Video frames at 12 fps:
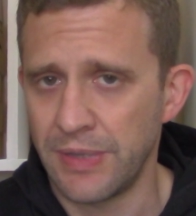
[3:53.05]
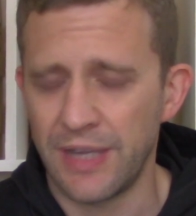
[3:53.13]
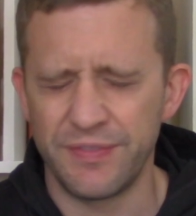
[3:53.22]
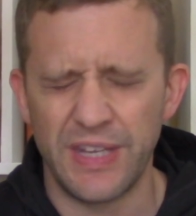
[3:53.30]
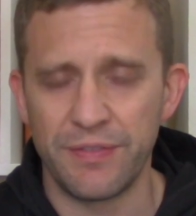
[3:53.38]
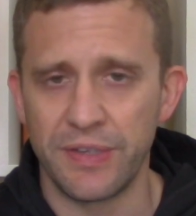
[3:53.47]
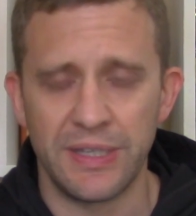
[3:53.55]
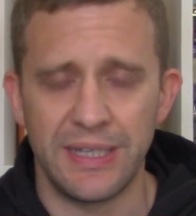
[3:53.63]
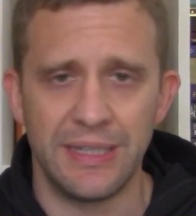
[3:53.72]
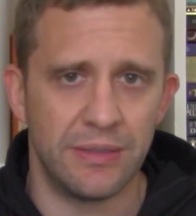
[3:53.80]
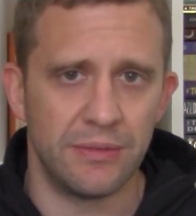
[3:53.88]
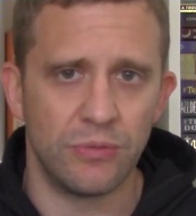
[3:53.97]
I've never
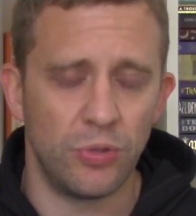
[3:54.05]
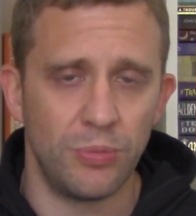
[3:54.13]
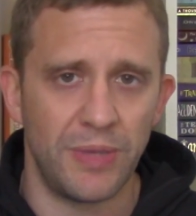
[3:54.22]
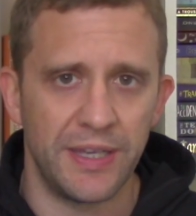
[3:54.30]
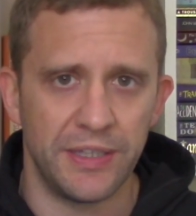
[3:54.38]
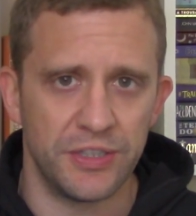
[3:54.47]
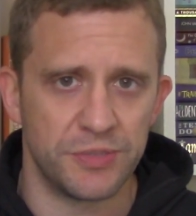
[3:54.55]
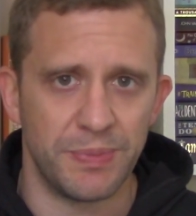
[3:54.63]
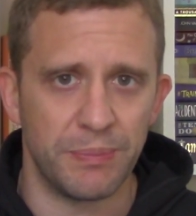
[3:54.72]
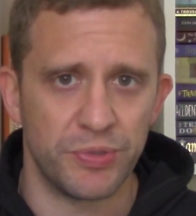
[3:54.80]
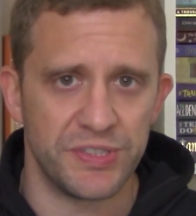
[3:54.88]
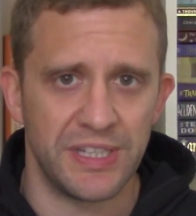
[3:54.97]
in all my years
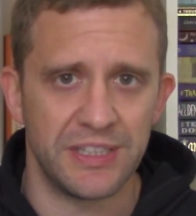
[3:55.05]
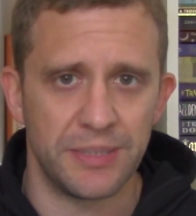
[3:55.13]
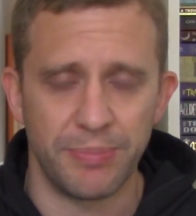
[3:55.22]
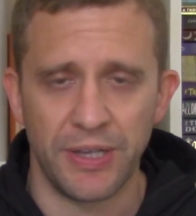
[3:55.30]
been presented